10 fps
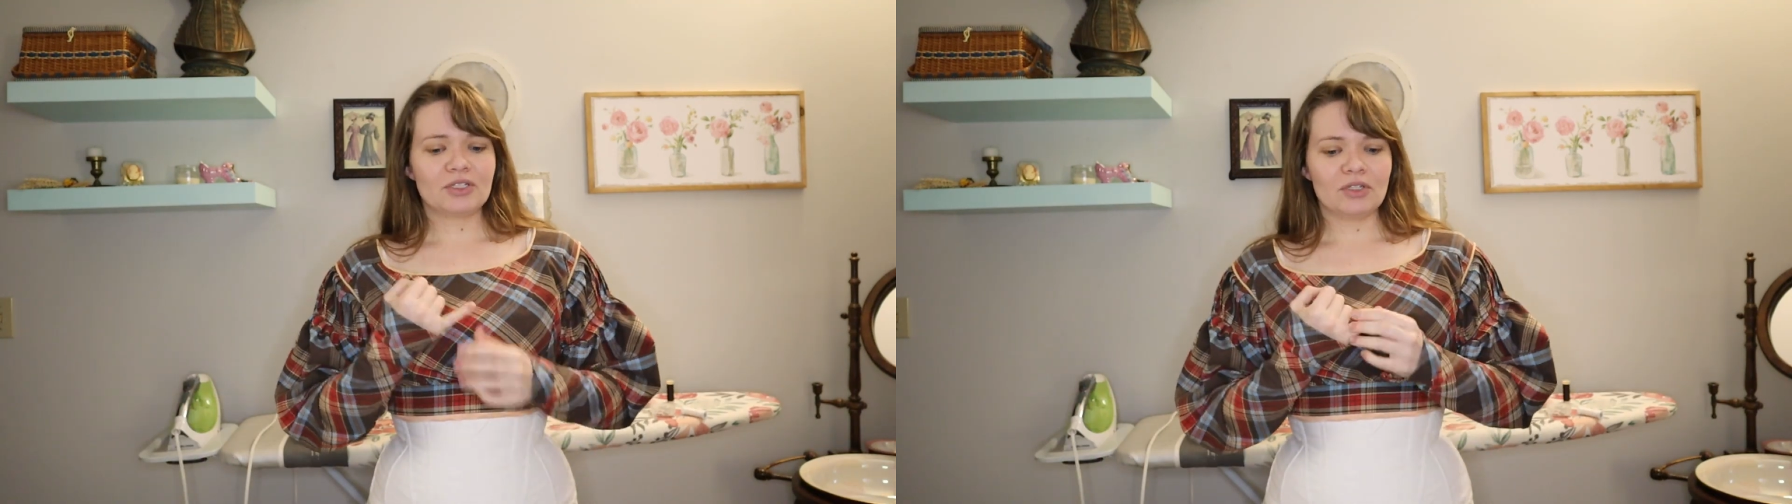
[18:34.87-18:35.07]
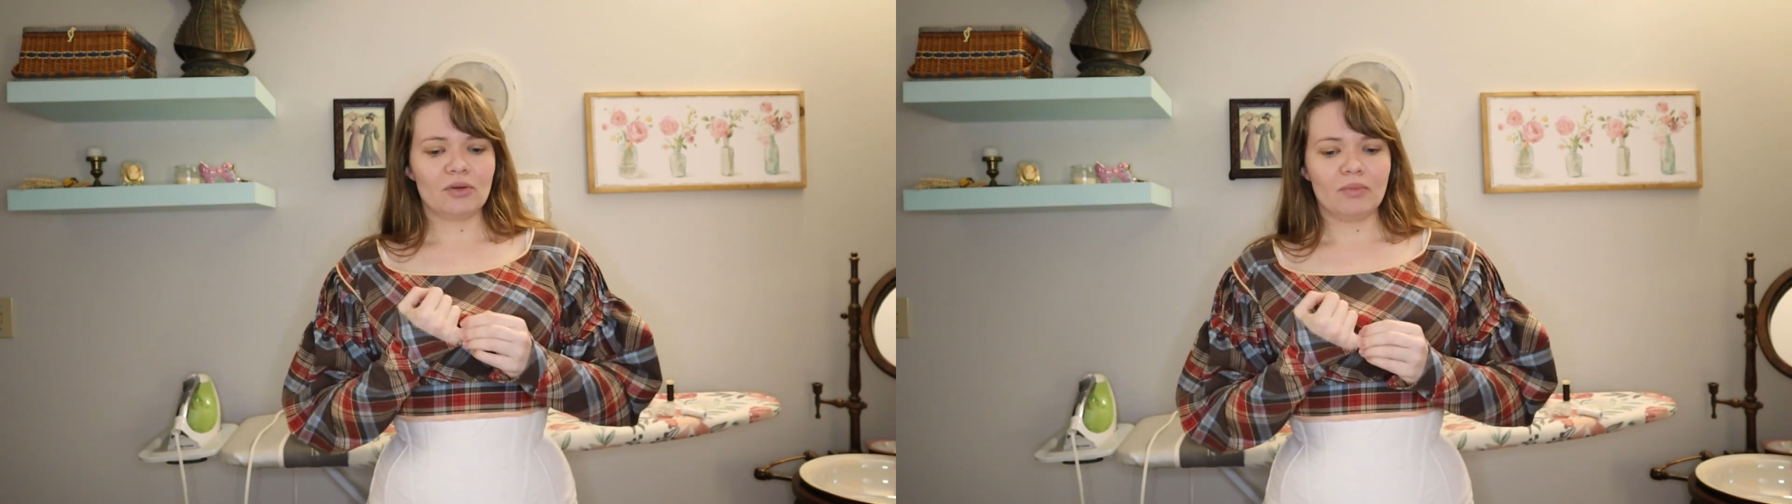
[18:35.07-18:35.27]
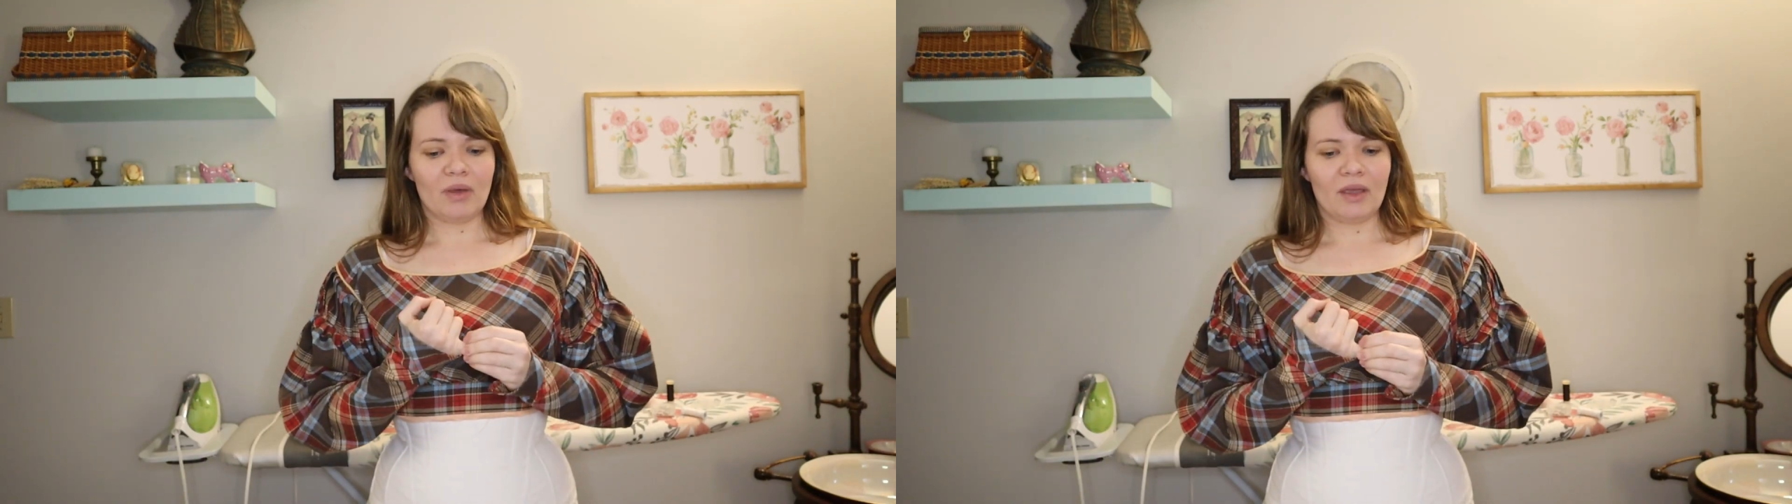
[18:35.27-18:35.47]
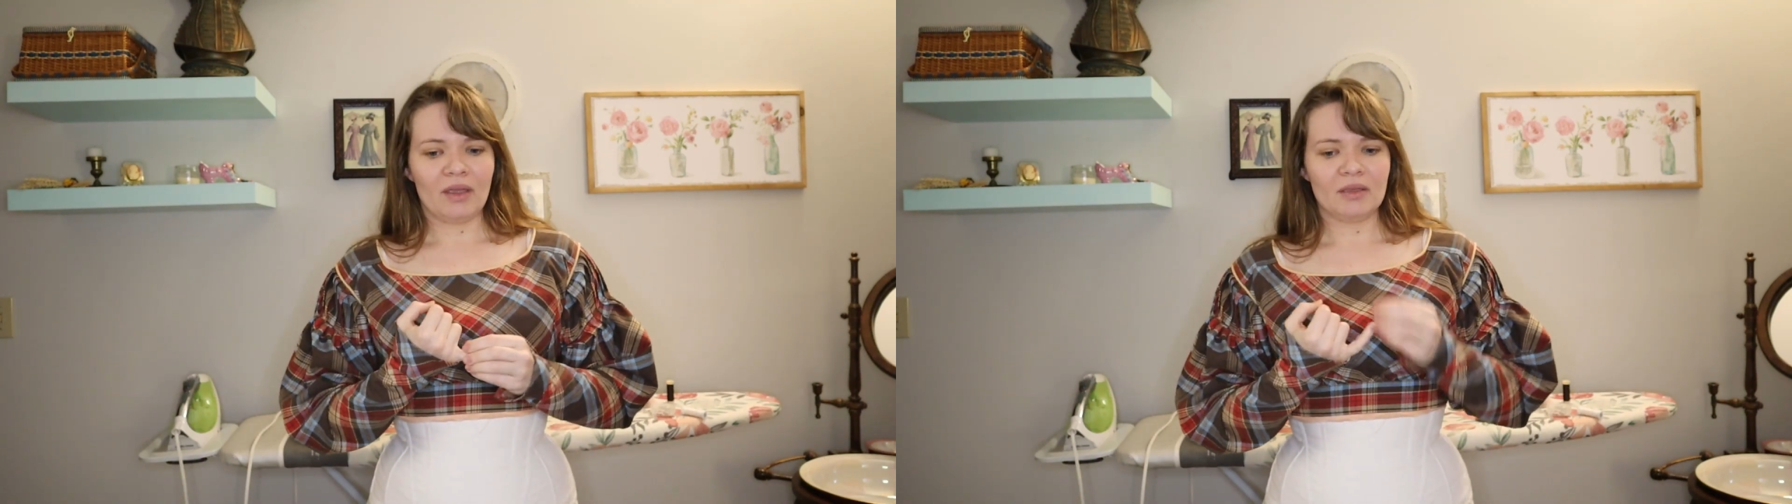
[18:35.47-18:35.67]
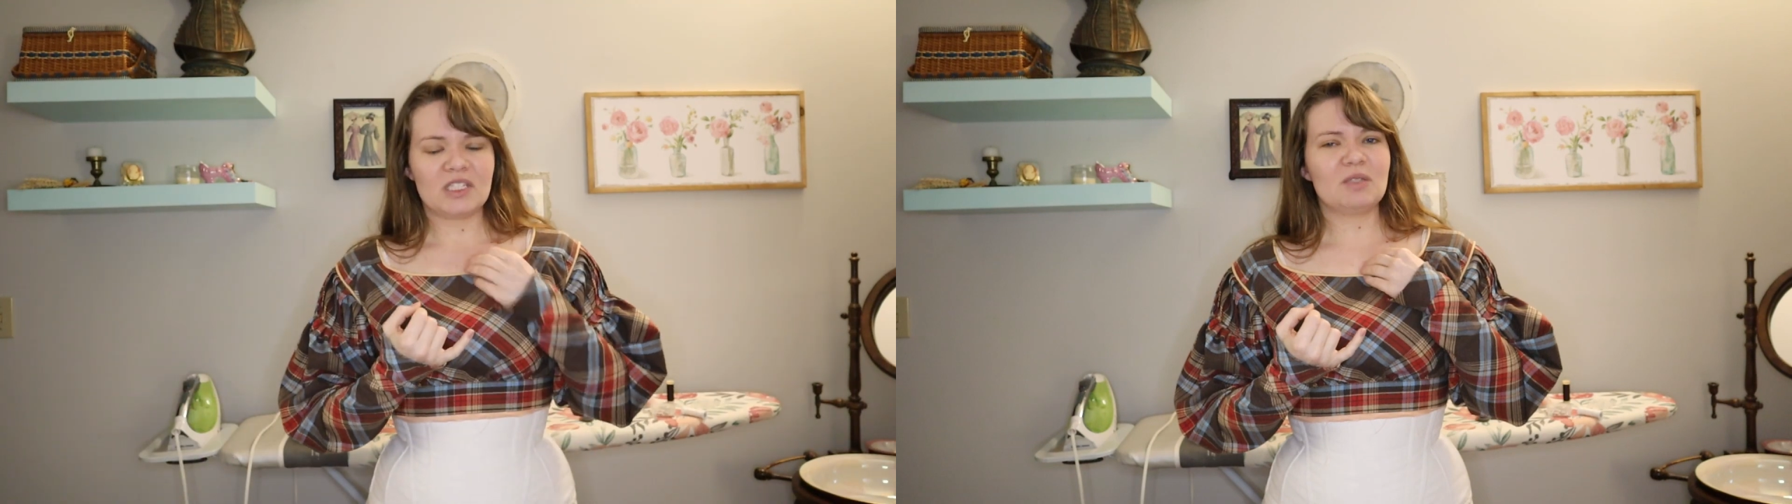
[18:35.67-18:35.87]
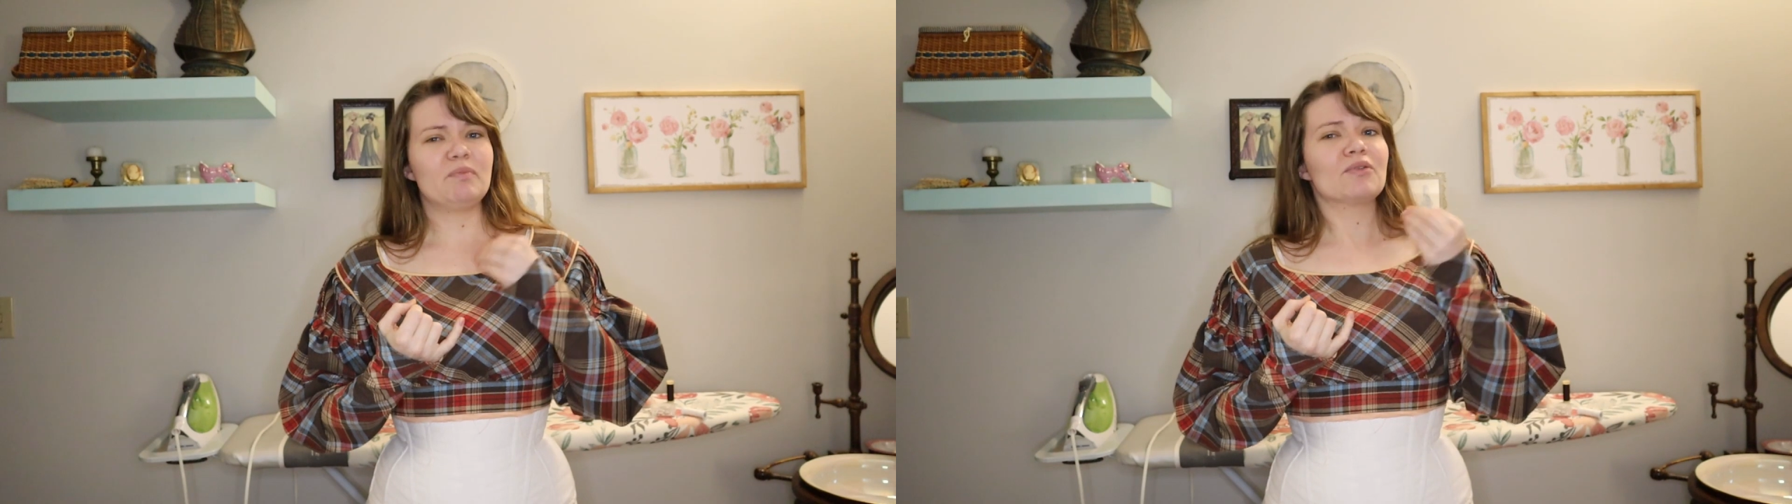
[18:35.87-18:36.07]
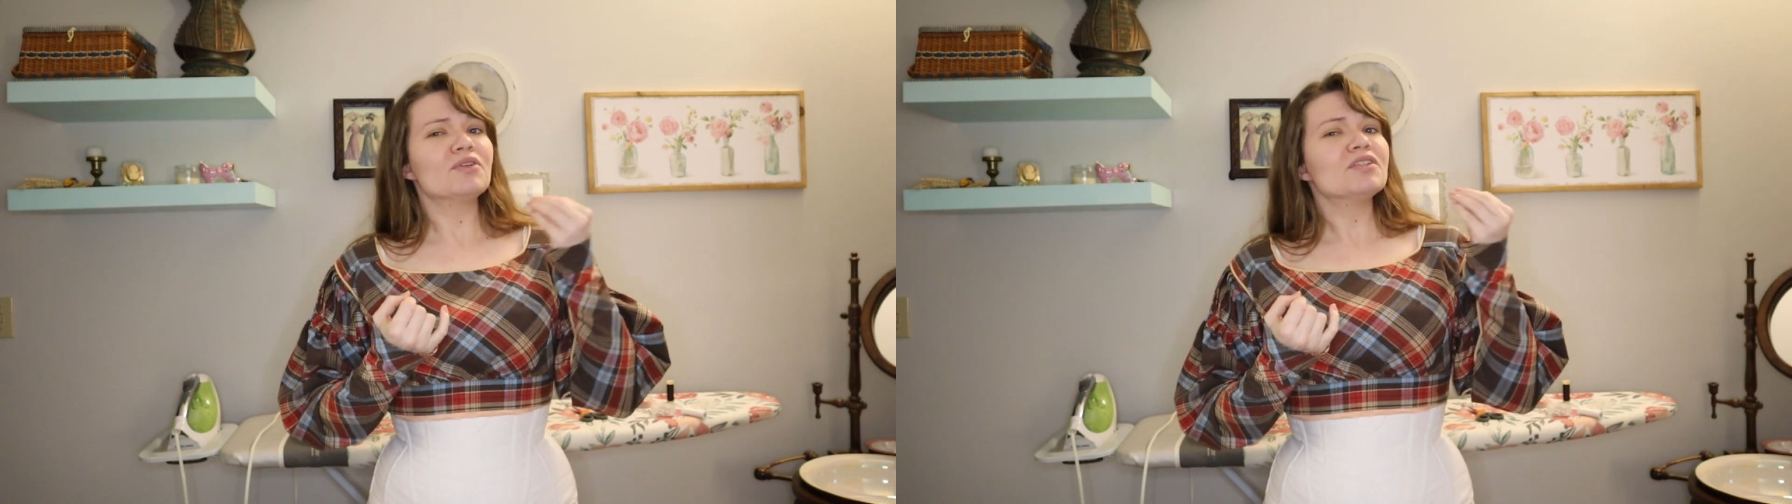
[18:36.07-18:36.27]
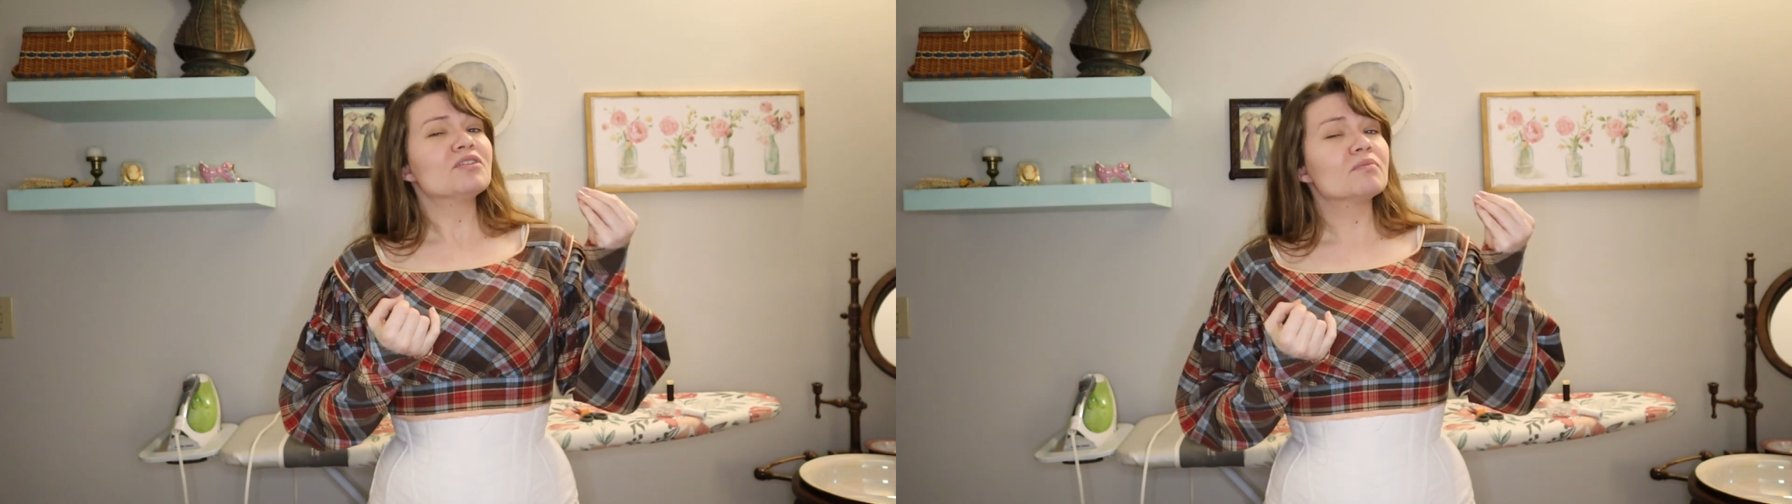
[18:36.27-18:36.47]
so my
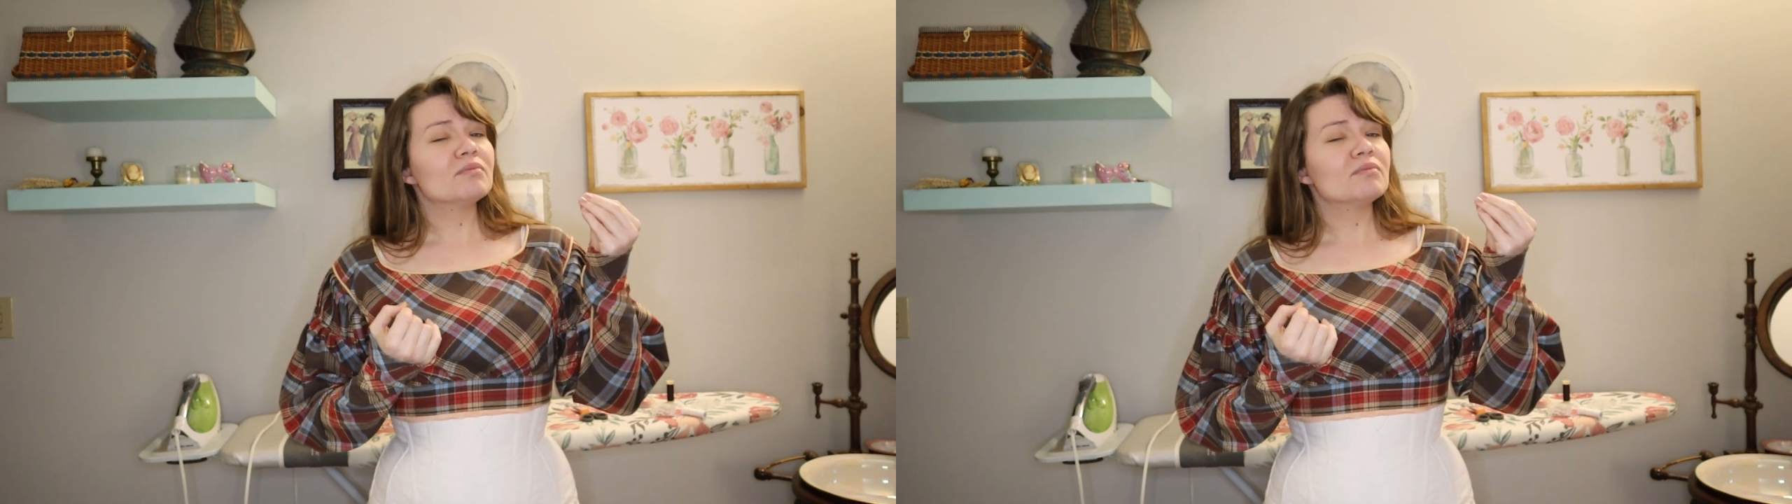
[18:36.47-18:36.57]
spirit